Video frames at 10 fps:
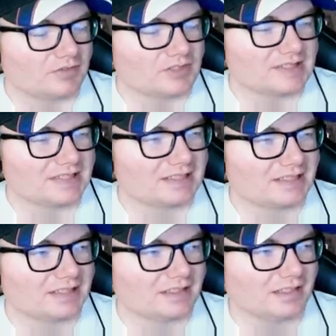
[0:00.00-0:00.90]
after
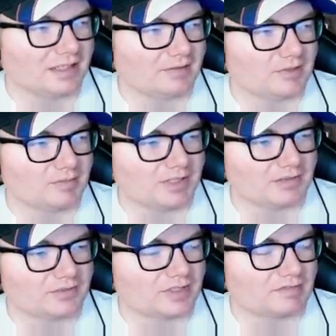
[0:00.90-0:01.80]
16 laps, I mean,
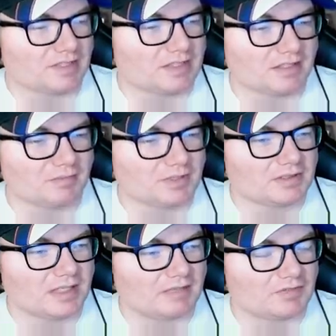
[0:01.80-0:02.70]
there's 17,
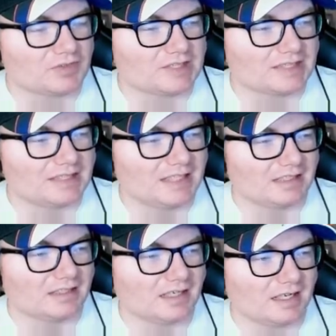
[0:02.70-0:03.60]
but after
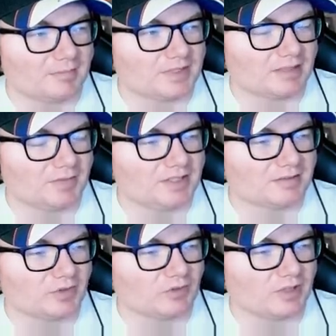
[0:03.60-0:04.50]
16 laps, that
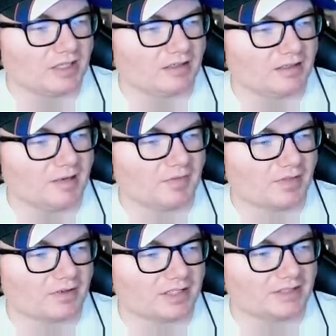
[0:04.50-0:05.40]
means I'm going to run out of lap
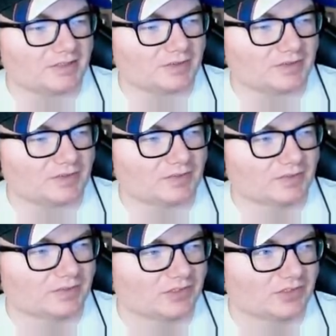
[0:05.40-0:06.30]

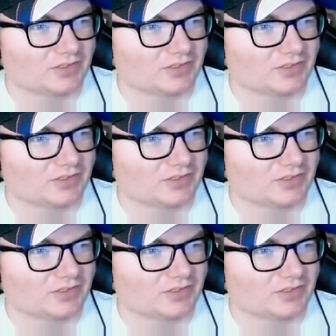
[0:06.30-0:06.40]
32.